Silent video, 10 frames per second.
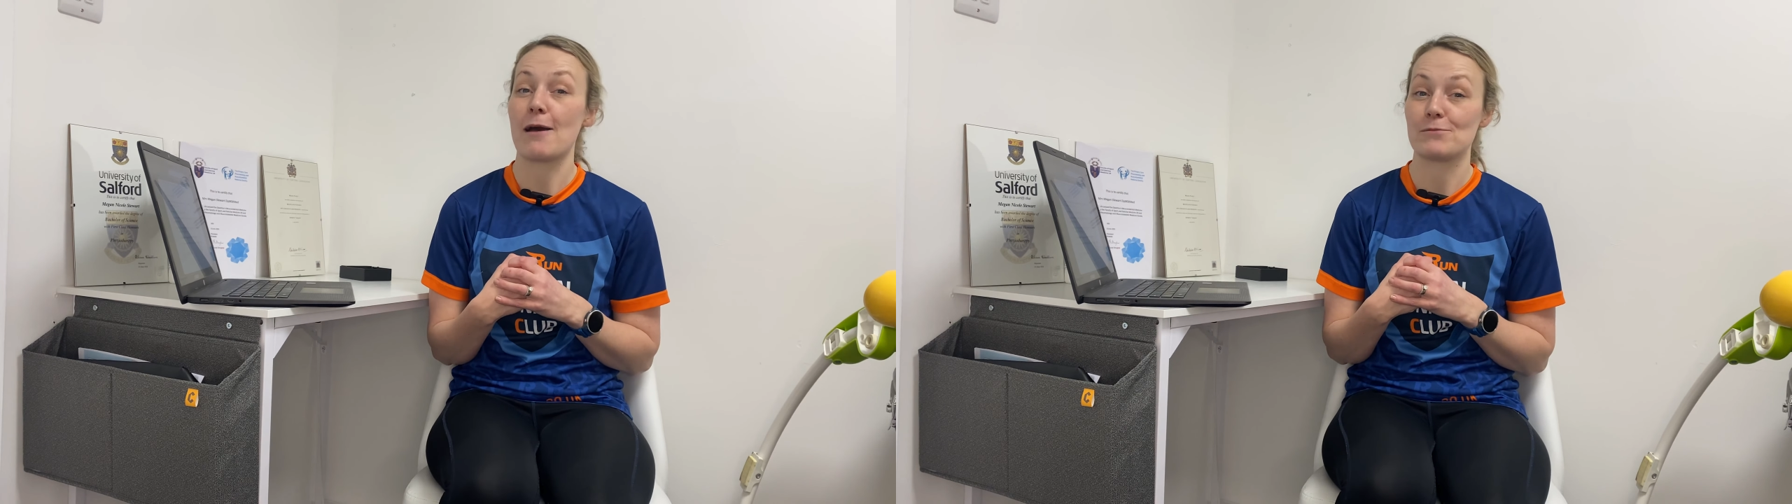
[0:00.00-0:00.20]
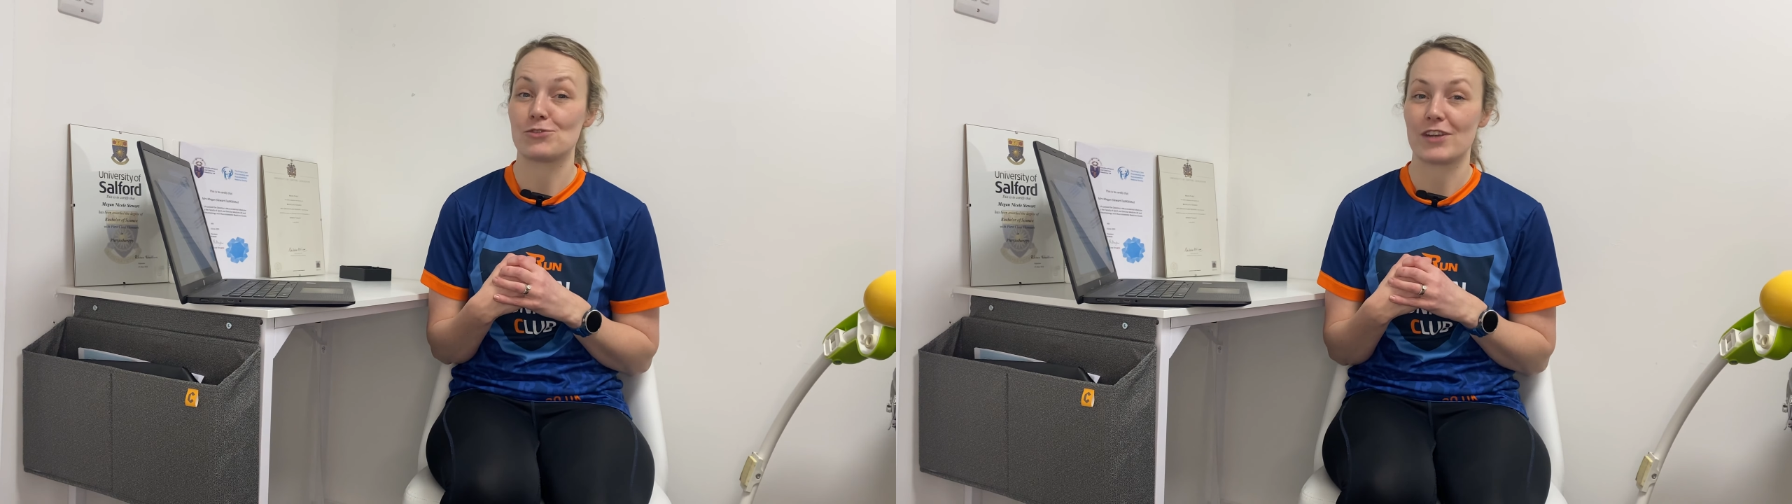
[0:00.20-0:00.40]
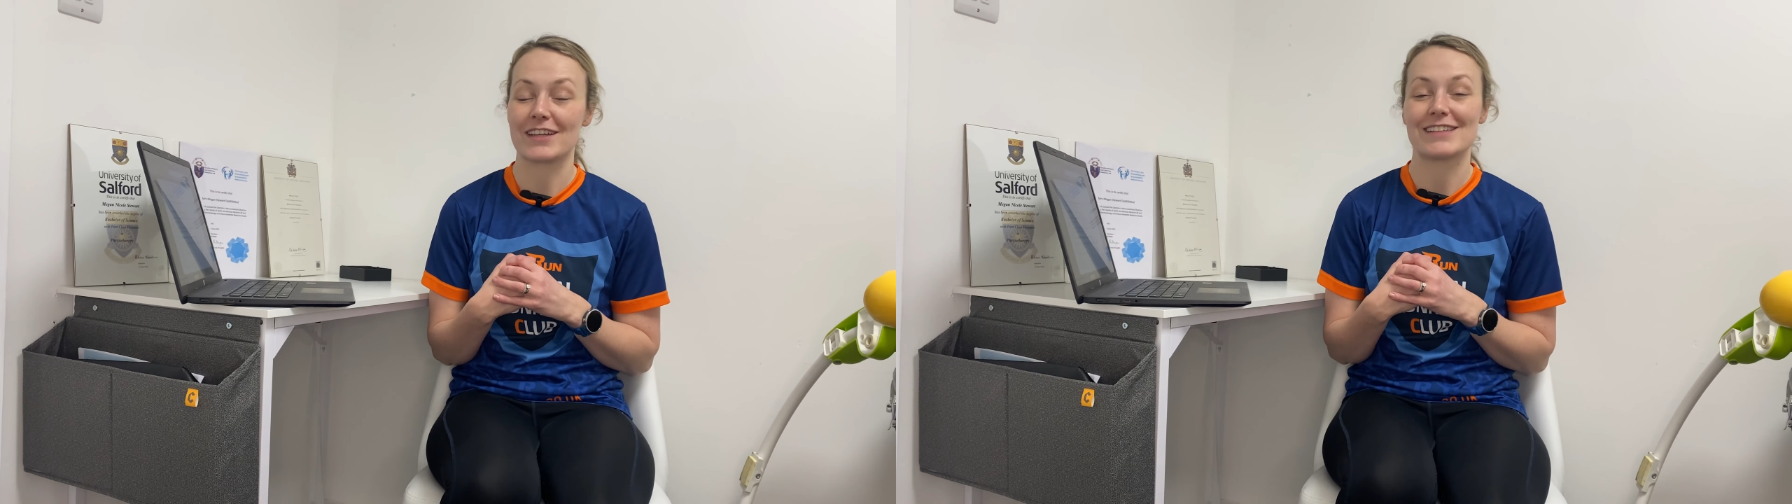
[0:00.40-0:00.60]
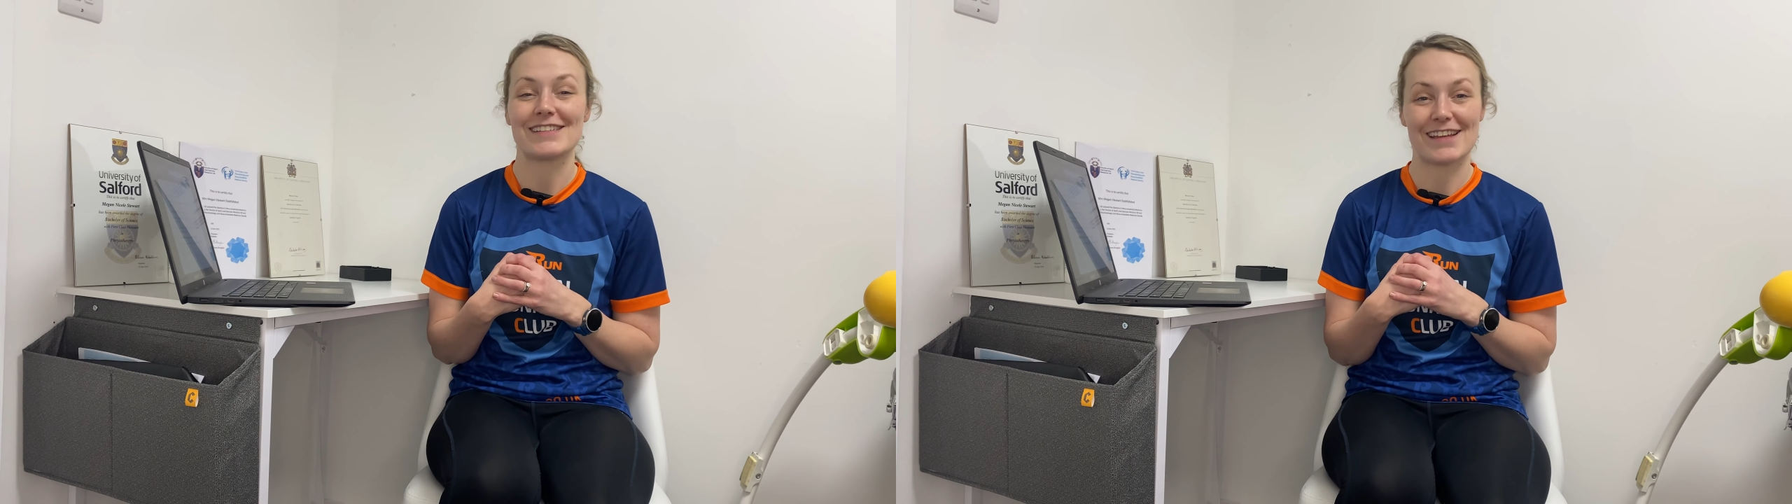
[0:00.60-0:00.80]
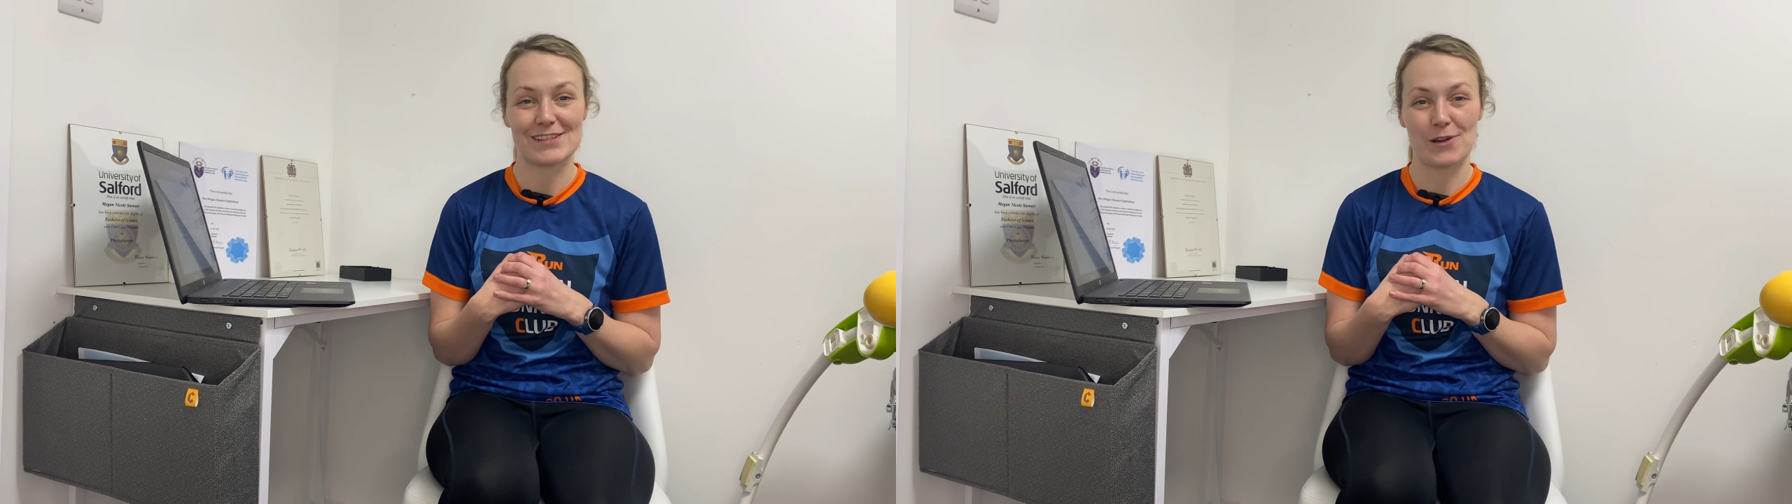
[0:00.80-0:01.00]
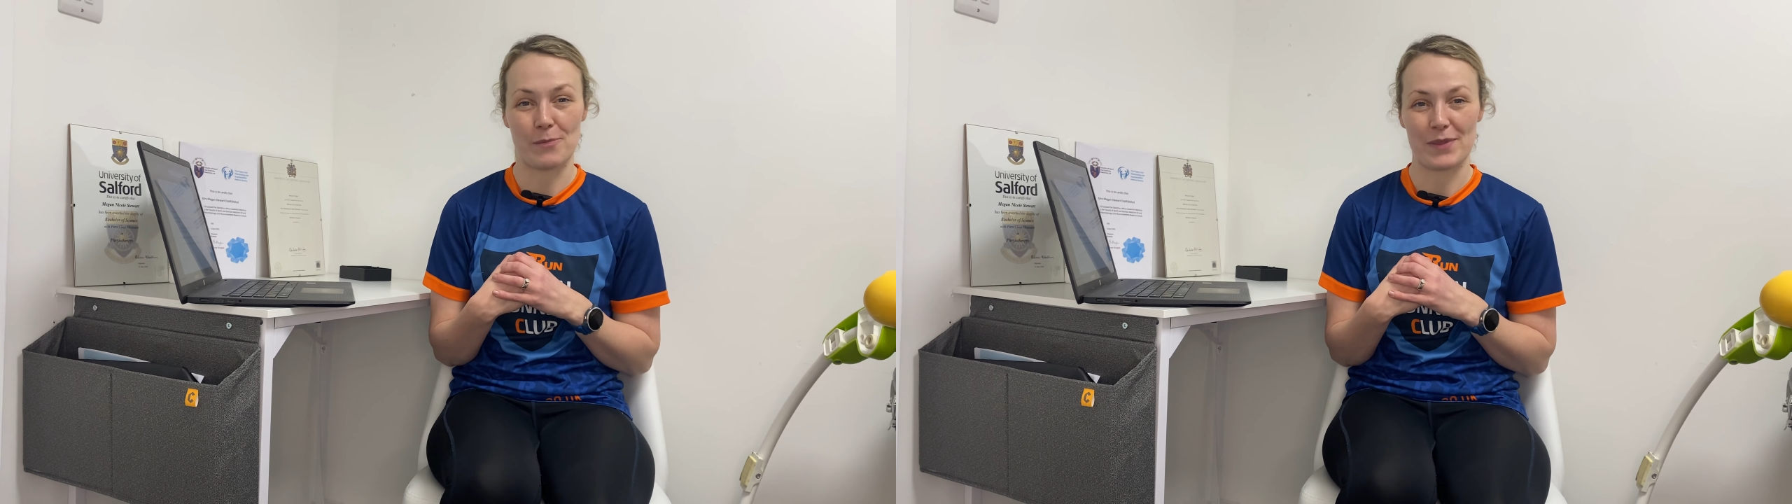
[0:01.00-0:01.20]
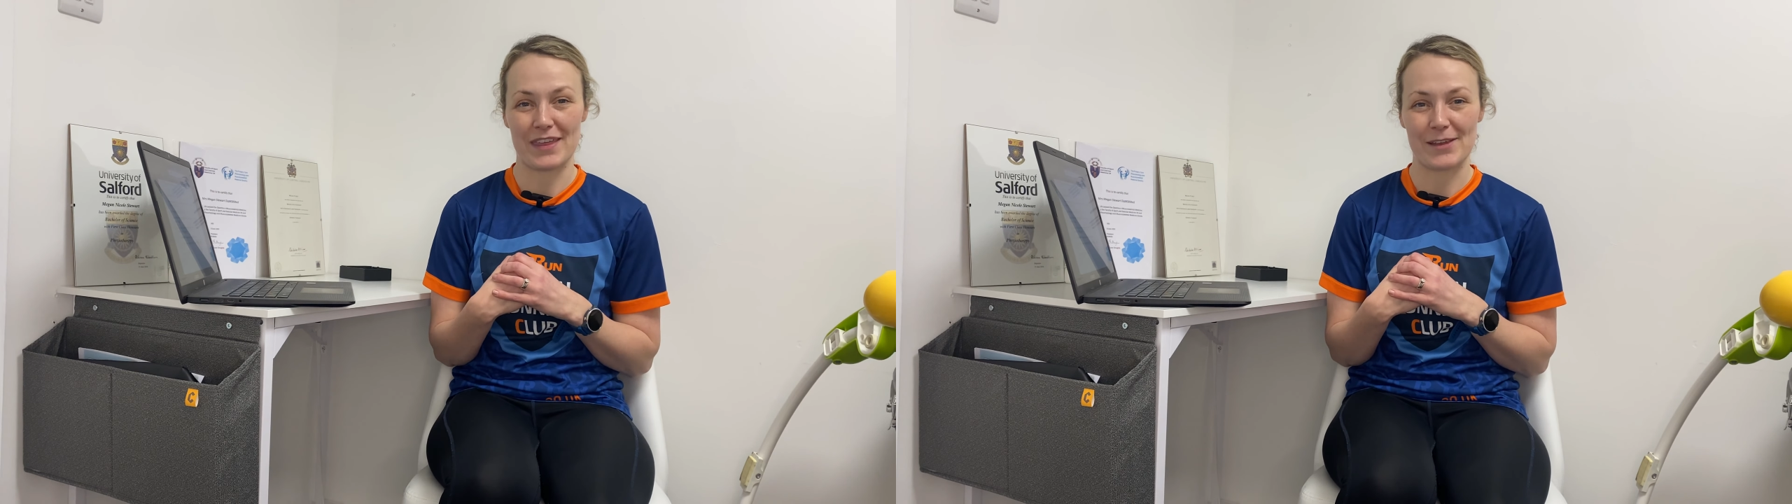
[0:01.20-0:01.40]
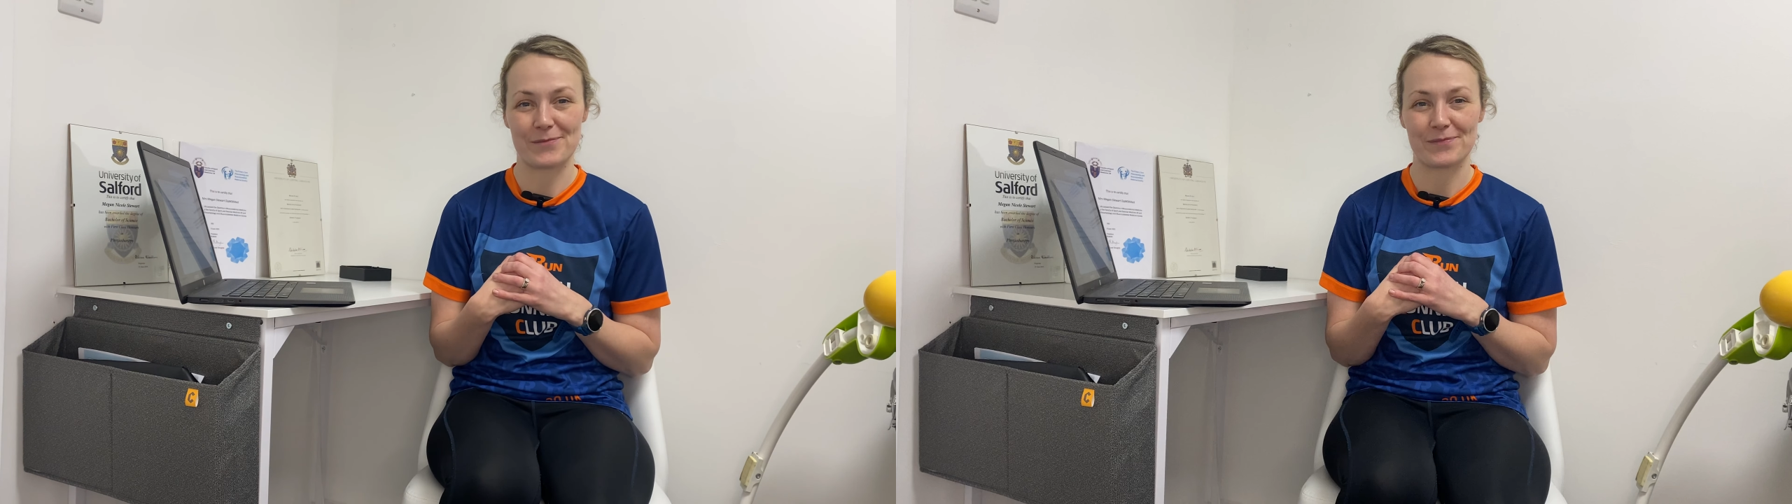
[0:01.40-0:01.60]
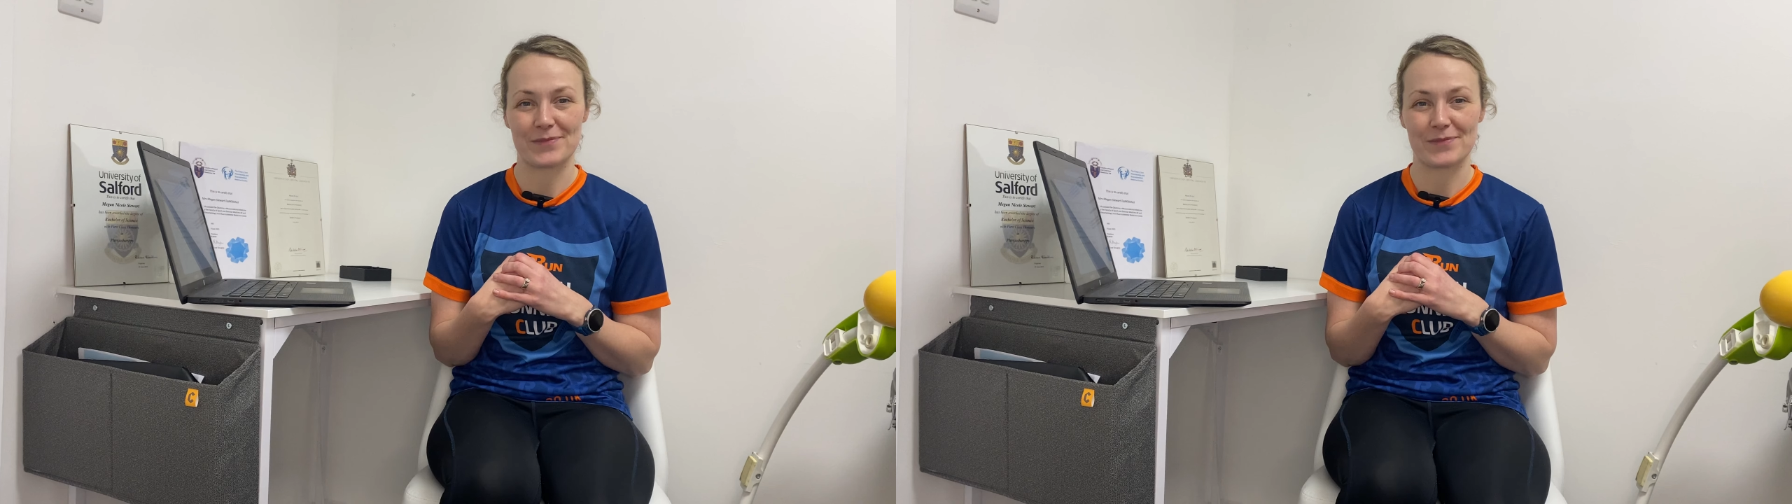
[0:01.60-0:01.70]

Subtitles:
hamstring tendinopathy.